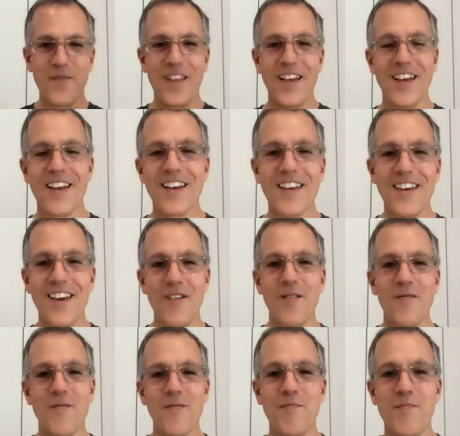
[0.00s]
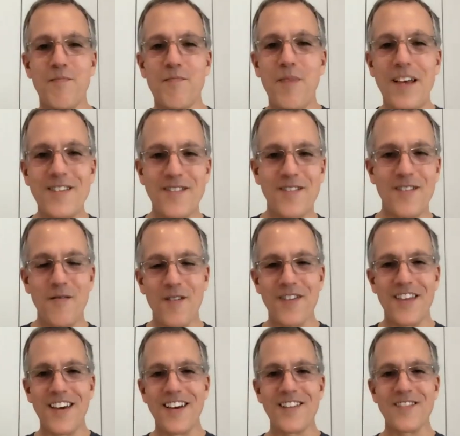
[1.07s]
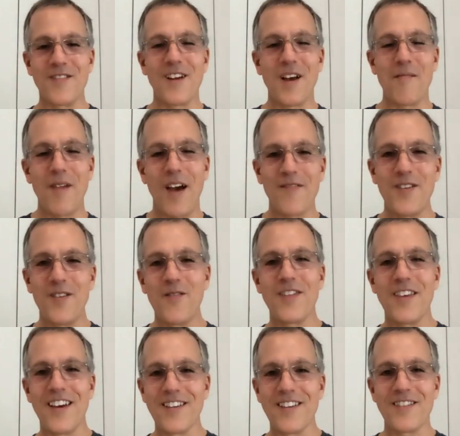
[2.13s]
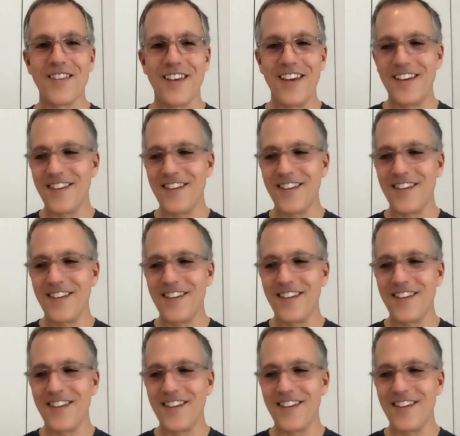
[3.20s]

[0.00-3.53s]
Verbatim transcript: you know, pester you with things or come after you with things is.